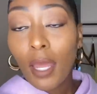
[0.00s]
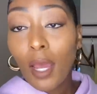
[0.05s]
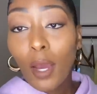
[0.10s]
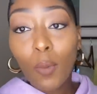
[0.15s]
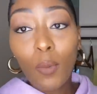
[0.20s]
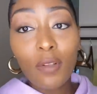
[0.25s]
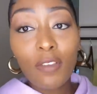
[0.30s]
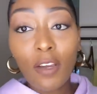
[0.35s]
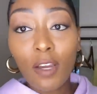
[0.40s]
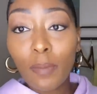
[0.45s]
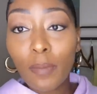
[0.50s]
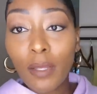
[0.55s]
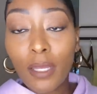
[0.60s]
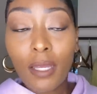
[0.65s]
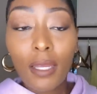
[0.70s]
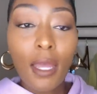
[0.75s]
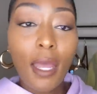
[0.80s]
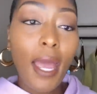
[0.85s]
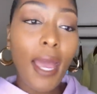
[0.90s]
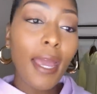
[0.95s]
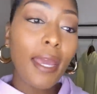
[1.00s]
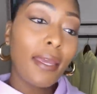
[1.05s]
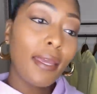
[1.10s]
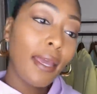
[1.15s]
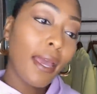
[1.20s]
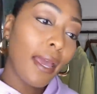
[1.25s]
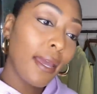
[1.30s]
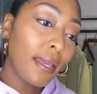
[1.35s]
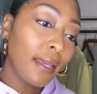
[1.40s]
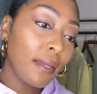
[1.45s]
I wanted to up and, hey,
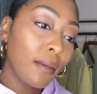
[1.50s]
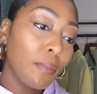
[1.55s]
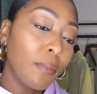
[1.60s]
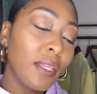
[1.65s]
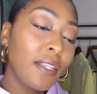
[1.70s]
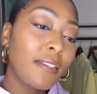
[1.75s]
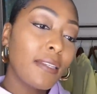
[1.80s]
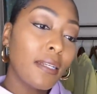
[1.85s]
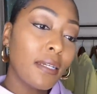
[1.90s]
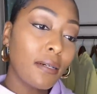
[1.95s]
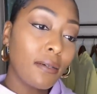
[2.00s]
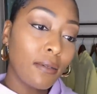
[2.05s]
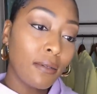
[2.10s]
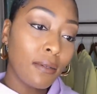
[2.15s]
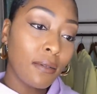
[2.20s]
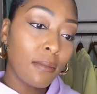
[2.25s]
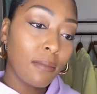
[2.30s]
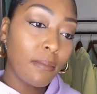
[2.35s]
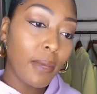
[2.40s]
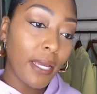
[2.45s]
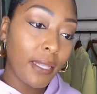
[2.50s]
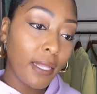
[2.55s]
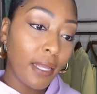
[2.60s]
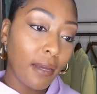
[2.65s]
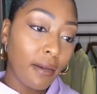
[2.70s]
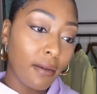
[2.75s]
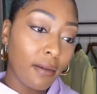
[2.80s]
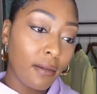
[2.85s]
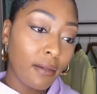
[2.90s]
hey, be still back there.